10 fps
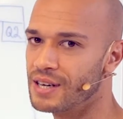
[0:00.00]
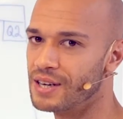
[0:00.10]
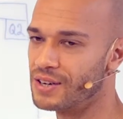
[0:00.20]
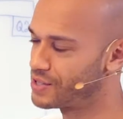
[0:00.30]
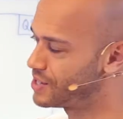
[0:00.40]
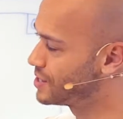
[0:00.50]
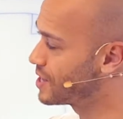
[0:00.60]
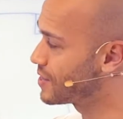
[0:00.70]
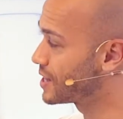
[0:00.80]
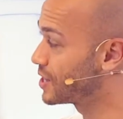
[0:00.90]
because it's
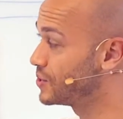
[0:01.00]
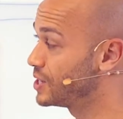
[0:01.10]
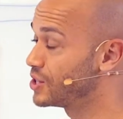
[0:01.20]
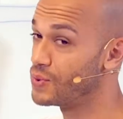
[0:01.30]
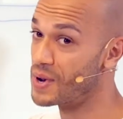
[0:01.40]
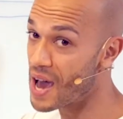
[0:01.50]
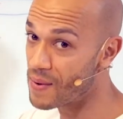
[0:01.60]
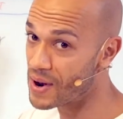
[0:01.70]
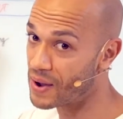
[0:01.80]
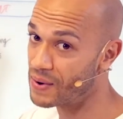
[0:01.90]
nothing that you need to do
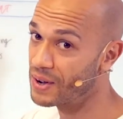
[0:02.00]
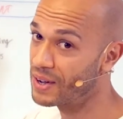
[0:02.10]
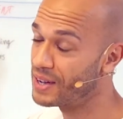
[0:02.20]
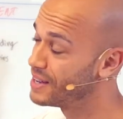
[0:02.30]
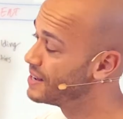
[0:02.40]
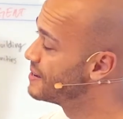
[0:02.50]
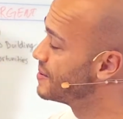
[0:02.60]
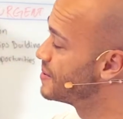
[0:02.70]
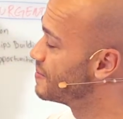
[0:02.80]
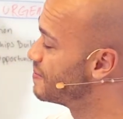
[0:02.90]
now,
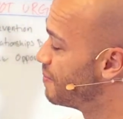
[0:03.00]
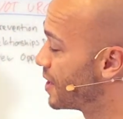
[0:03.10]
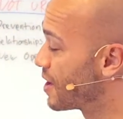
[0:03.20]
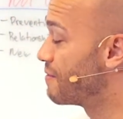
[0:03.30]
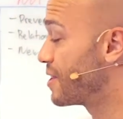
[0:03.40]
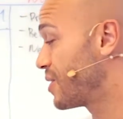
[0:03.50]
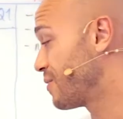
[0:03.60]
but they are very,